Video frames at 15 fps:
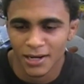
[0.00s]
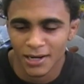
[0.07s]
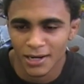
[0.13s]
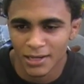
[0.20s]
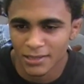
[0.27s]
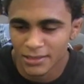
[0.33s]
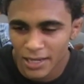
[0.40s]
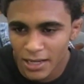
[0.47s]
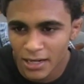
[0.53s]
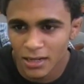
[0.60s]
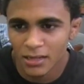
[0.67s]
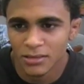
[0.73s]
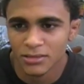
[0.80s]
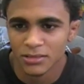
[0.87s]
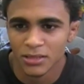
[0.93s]
like
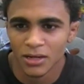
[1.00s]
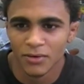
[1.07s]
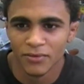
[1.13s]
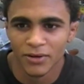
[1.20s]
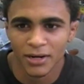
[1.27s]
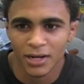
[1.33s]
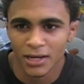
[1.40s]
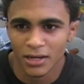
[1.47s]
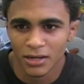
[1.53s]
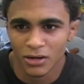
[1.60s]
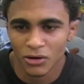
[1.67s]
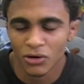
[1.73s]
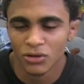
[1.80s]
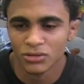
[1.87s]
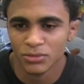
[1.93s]
dating and stuff, and like
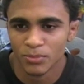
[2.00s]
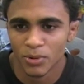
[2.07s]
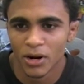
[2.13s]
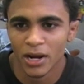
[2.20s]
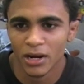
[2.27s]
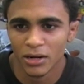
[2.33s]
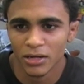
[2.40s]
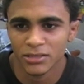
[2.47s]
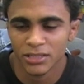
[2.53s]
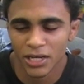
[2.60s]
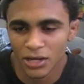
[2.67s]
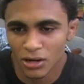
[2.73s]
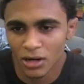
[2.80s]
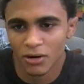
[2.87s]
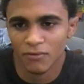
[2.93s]
girls are probably gonna
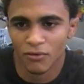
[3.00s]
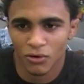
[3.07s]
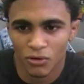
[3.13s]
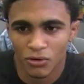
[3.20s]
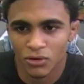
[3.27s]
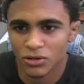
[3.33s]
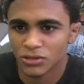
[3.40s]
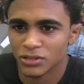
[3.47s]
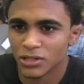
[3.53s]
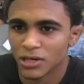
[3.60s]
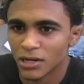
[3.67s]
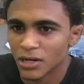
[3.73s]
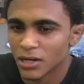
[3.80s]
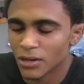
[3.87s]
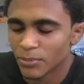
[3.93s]
take you out of course.
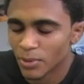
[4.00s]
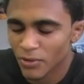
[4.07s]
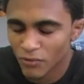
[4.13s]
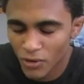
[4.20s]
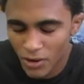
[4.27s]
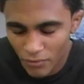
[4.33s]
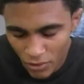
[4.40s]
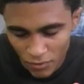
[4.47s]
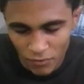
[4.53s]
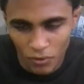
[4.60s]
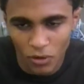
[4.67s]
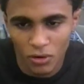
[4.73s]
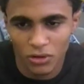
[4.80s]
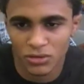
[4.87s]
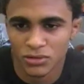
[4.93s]
But if you have your
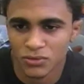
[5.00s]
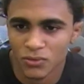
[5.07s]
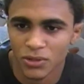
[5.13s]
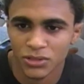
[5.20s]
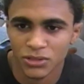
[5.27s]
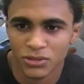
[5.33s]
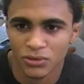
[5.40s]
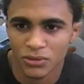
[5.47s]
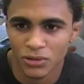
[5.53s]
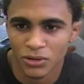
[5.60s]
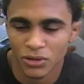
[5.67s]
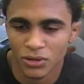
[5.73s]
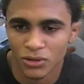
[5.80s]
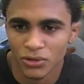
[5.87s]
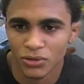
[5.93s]
focus on what you do, you
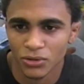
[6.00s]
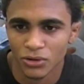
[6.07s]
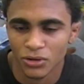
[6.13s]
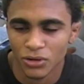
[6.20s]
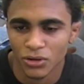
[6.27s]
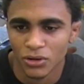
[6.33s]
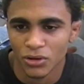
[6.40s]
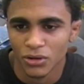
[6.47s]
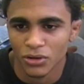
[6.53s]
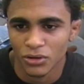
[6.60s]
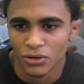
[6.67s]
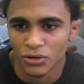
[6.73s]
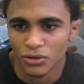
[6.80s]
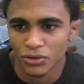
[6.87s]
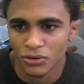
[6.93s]
know, you
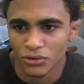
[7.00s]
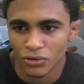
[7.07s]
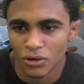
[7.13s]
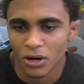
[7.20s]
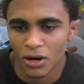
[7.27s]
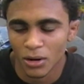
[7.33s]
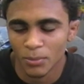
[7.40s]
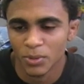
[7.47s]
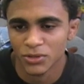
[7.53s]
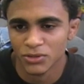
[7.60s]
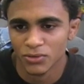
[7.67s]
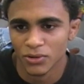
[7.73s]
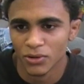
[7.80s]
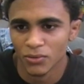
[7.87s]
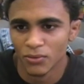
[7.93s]
you should accomplish
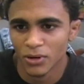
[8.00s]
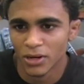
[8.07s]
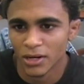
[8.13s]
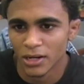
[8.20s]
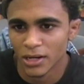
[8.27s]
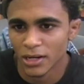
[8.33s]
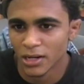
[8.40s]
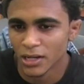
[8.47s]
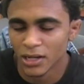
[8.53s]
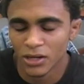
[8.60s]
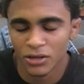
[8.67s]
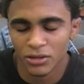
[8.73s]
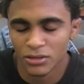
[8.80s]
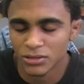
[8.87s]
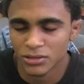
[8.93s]
what you want. And
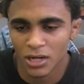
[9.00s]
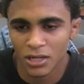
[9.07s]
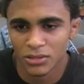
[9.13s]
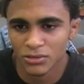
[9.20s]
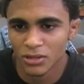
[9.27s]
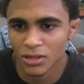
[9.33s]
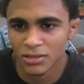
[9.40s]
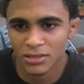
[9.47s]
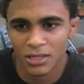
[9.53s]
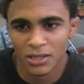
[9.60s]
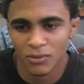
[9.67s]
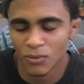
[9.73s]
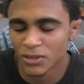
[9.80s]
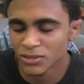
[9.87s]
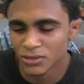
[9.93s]
he just talked to us
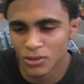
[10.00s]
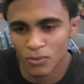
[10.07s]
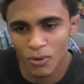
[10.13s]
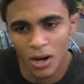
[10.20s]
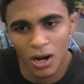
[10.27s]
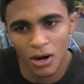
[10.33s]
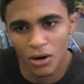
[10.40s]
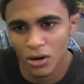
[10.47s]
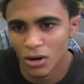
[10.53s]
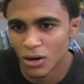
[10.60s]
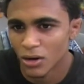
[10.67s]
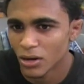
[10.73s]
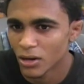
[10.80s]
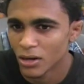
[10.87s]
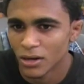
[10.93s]
like once in a while
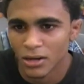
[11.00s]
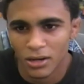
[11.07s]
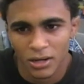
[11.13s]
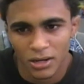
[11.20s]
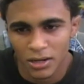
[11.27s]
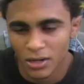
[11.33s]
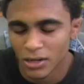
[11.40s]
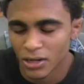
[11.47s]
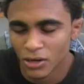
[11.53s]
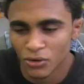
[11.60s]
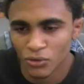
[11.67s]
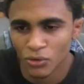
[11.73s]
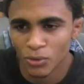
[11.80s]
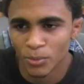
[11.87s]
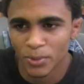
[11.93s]
in a
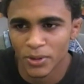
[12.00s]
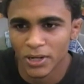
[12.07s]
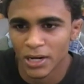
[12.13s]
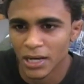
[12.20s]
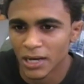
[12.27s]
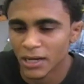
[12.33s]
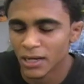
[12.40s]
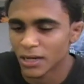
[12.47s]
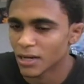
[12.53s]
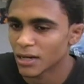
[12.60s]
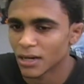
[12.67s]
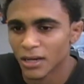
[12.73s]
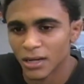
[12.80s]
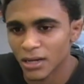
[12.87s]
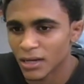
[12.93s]
group, and like
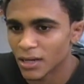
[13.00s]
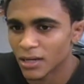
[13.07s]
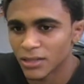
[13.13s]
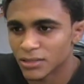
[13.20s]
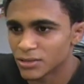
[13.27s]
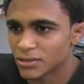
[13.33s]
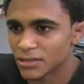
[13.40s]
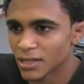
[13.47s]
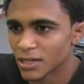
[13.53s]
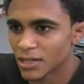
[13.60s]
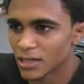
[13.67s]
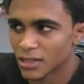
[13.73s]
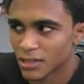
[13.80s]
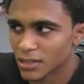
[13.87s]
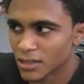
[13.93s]
it just like